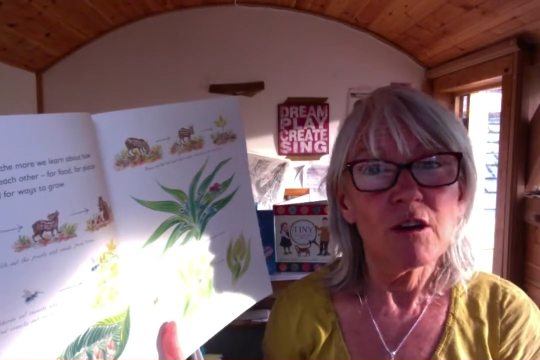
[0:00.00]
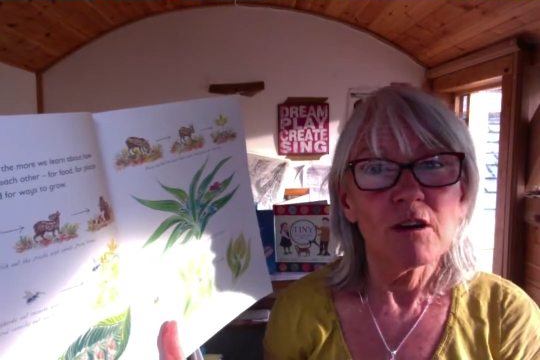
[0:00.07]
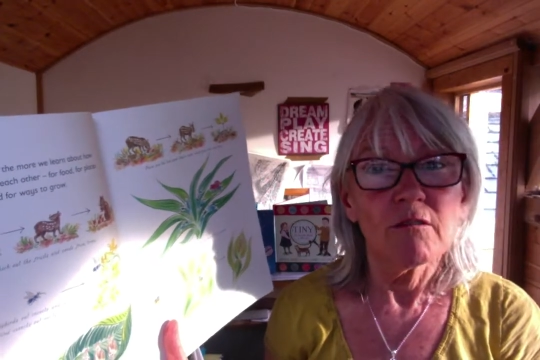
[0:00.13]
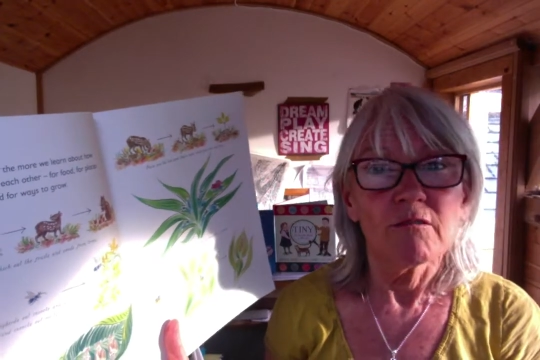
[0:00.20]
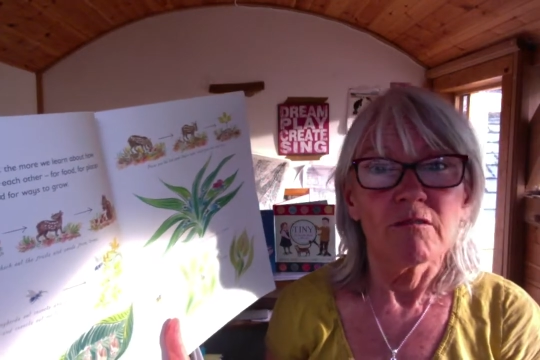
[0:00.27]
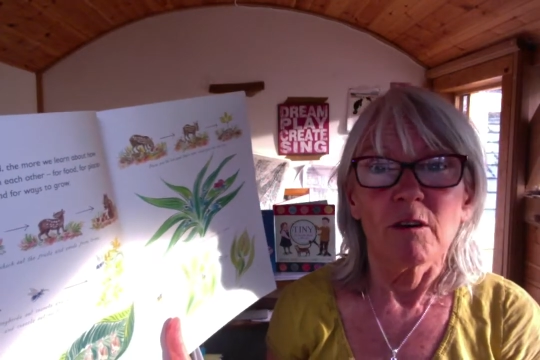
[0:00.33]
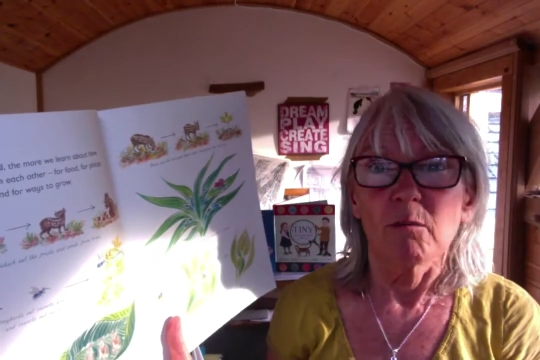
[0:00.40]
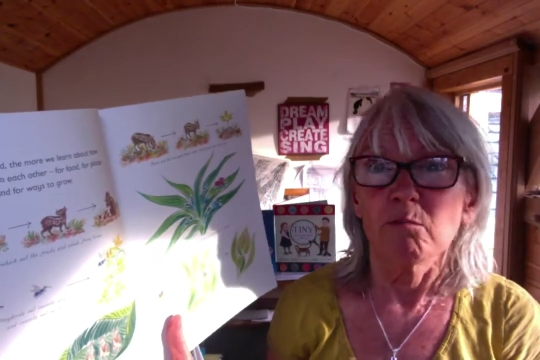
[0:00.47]

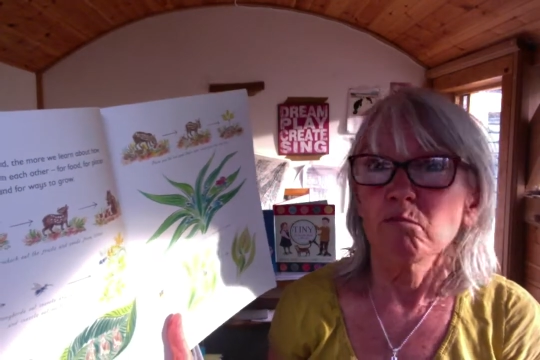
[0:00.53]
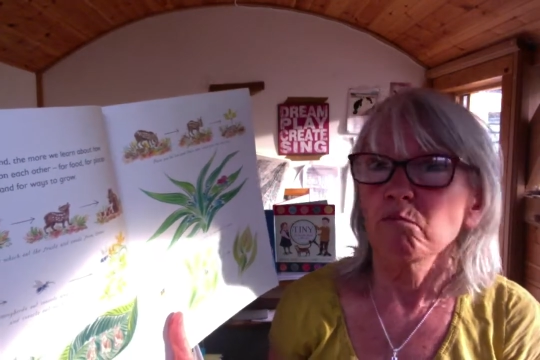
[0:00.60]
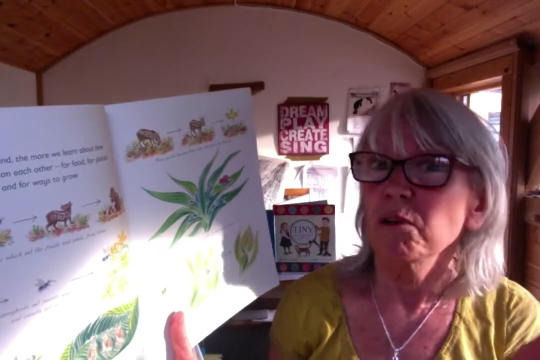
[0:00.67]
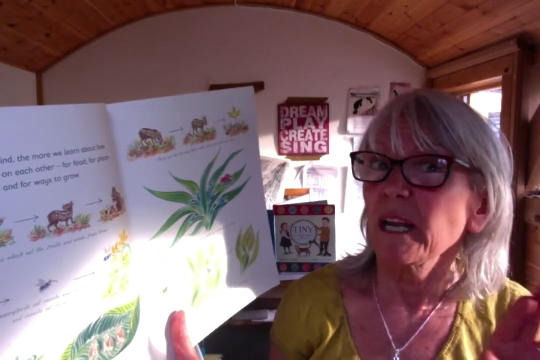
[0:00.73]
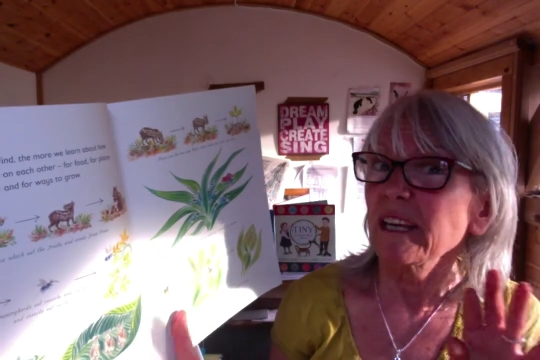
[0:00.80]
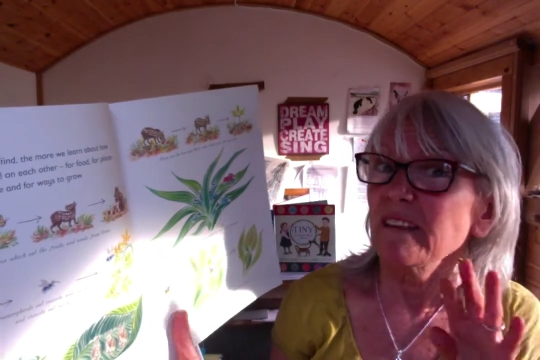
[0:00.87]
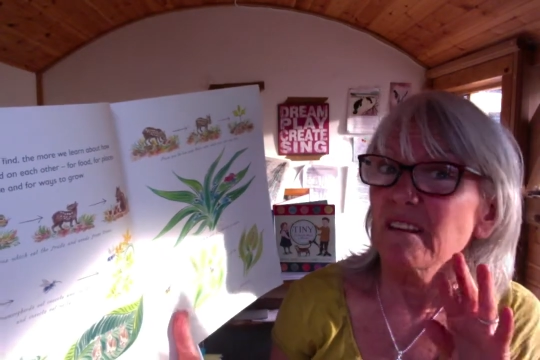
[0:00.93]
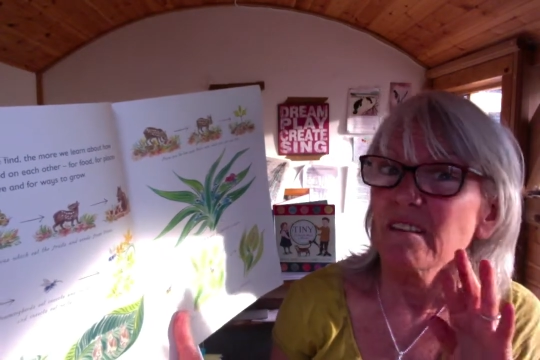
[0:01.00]
for
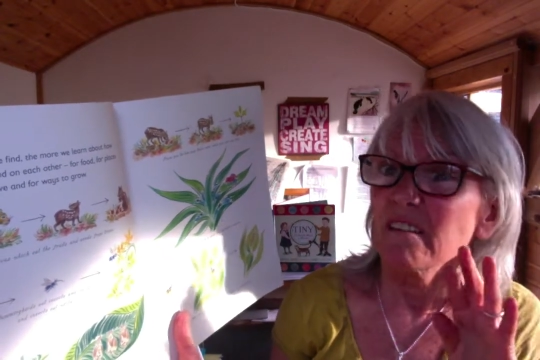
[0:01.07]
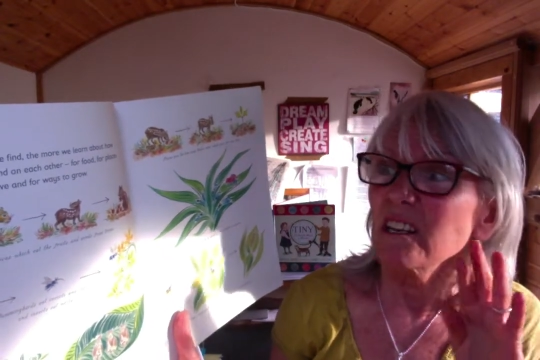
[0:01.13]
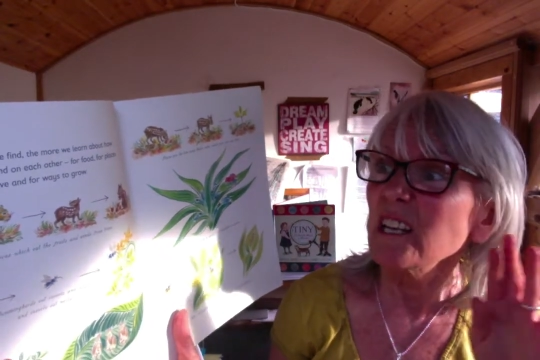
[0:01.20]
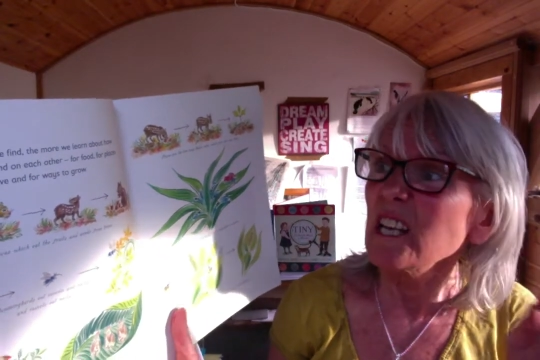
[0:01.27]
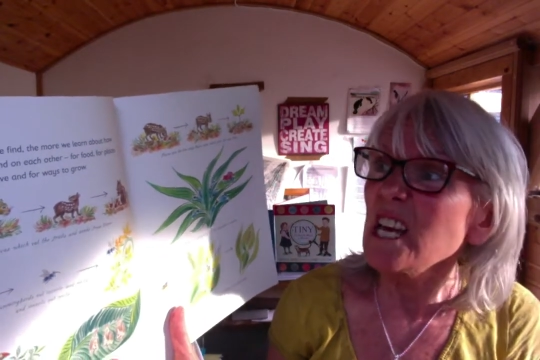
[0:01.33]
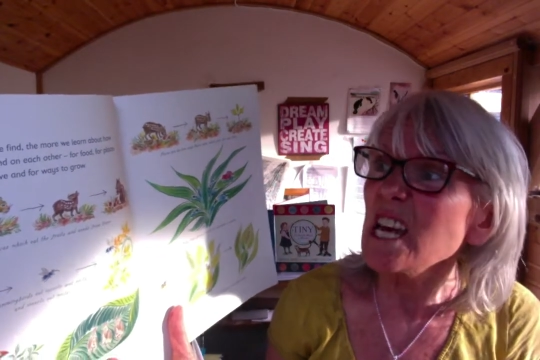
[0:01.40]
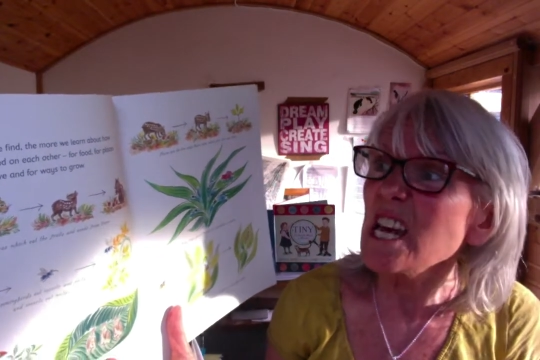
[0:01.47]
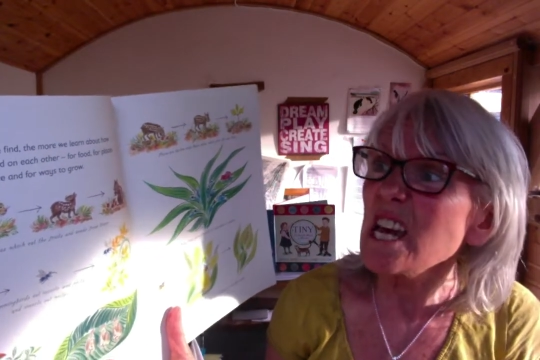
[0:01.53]
places to
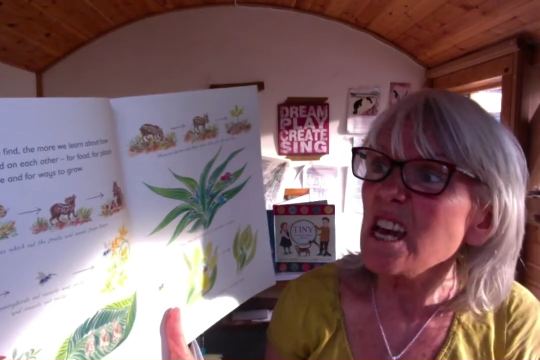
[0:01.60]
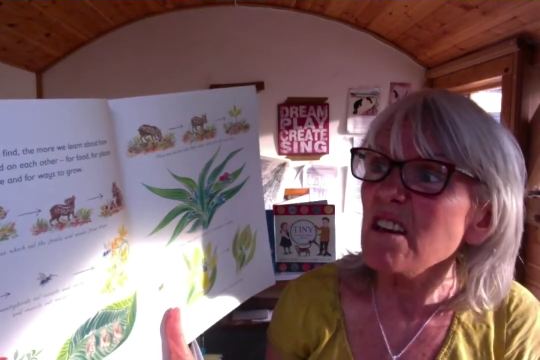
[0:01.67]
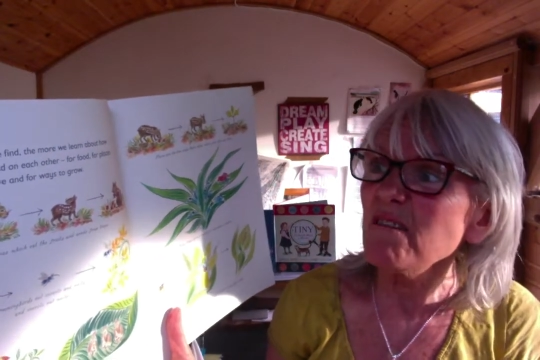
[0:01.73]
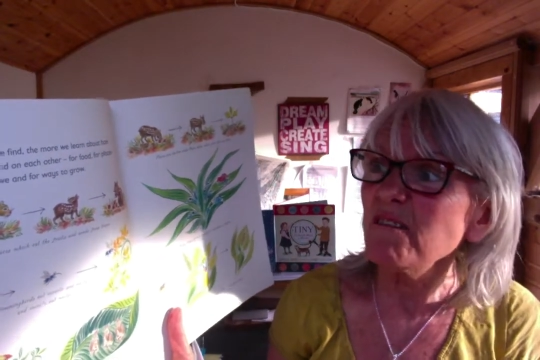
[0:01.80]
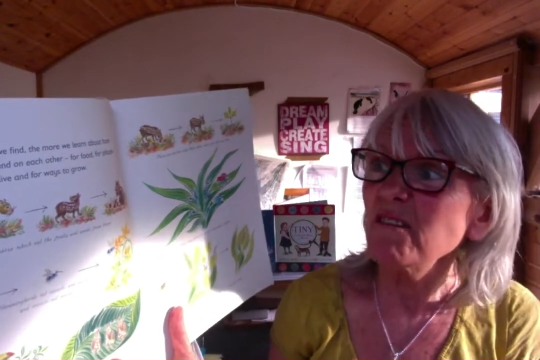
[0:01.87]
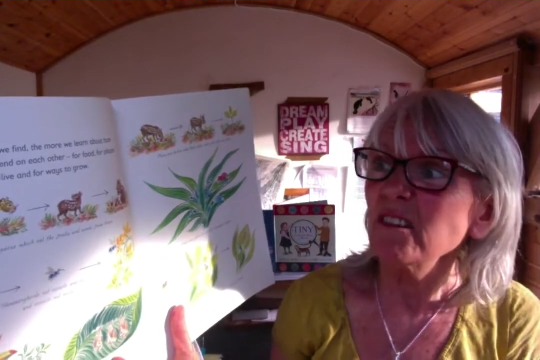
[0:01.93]
live,